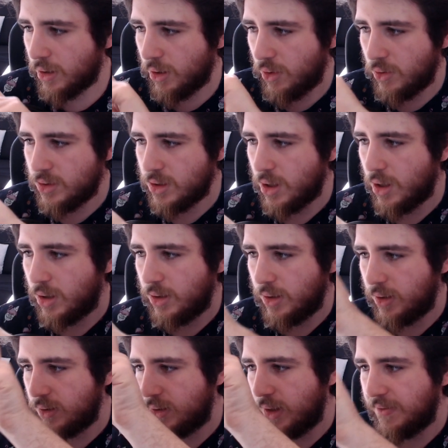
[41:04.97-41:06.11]
codes on
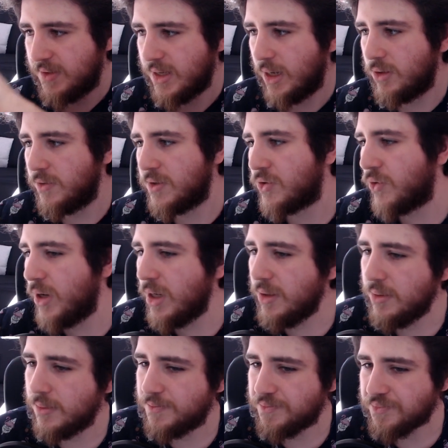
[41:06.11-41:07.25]
the left side of the screen.
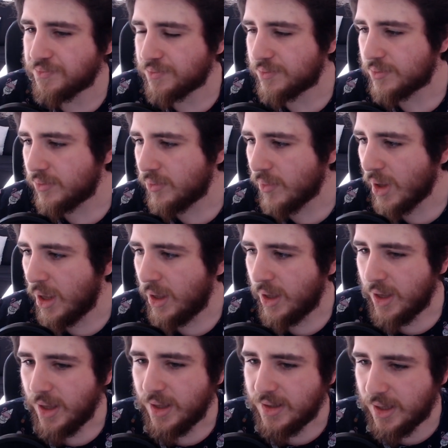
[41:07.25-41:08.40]

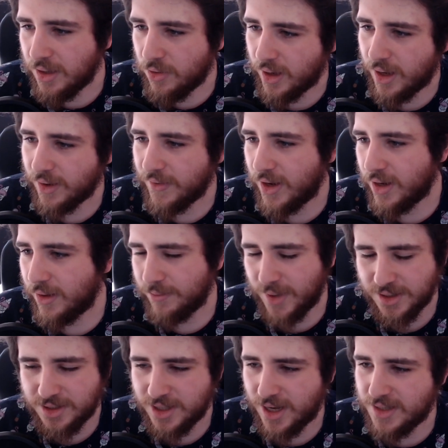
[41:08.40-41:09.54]
Thank you again very
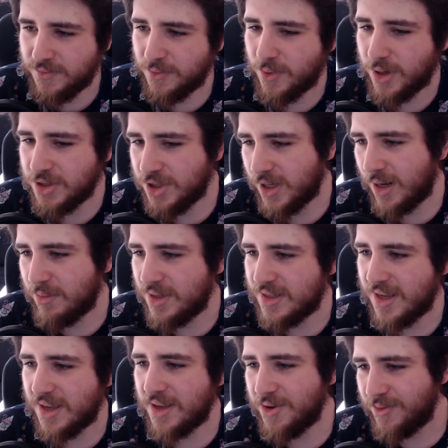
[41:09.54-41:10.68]
much, guys, for watching, and I'll be
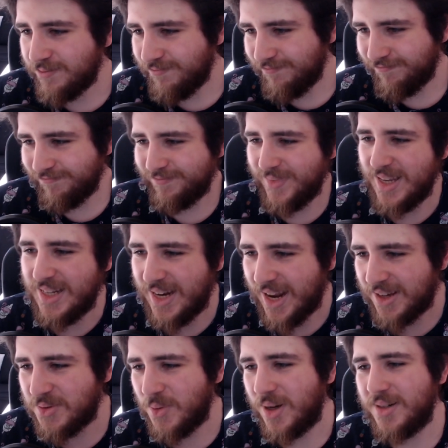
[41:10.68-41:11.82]
seeing you in the
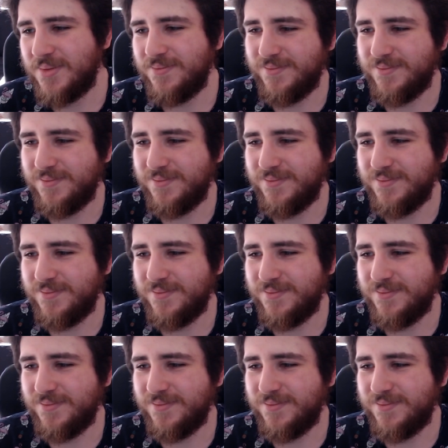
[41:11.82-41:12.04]
next one.